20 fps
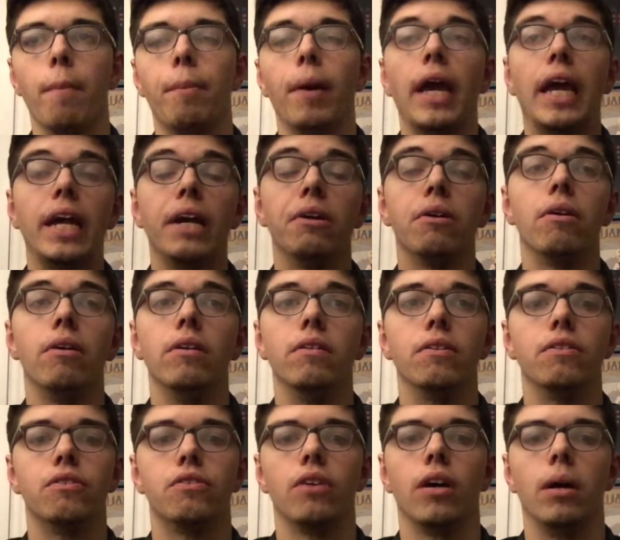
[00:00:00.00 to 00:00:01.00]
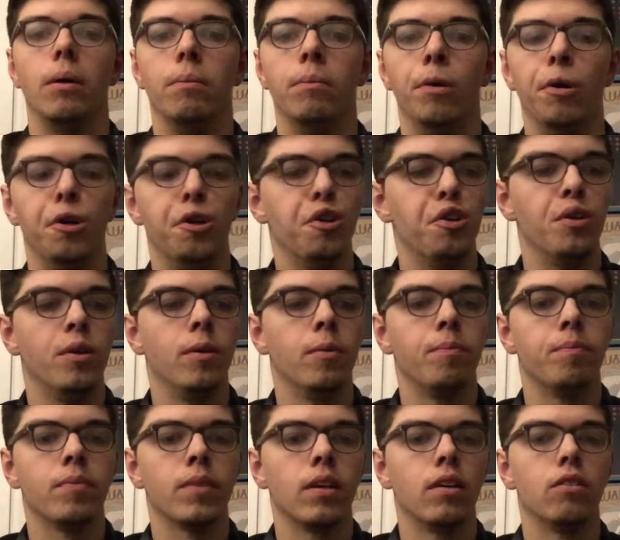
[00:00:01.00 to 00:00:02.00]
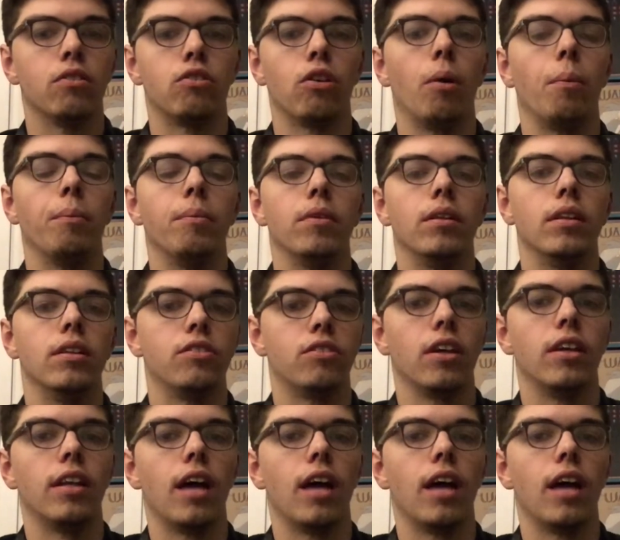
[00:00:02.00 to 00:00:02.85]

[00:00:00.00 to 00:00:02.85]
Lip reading: parents said